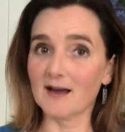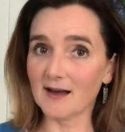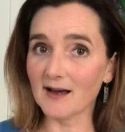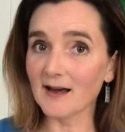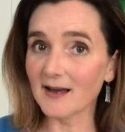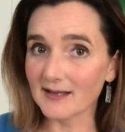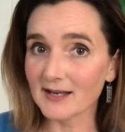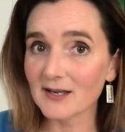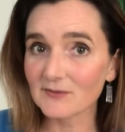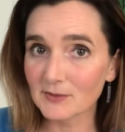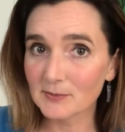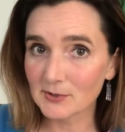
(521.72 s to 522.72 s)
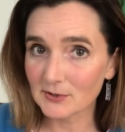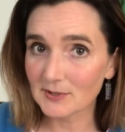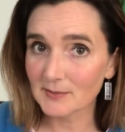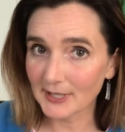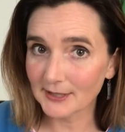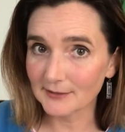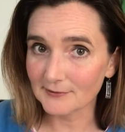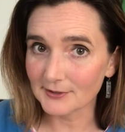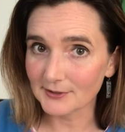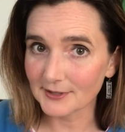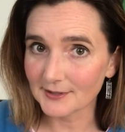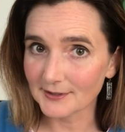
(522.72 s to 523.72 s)
I have abused my
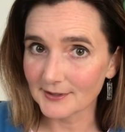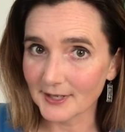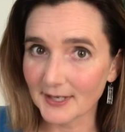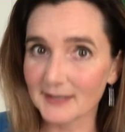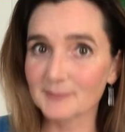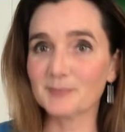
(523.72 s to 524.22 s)
liver in the day.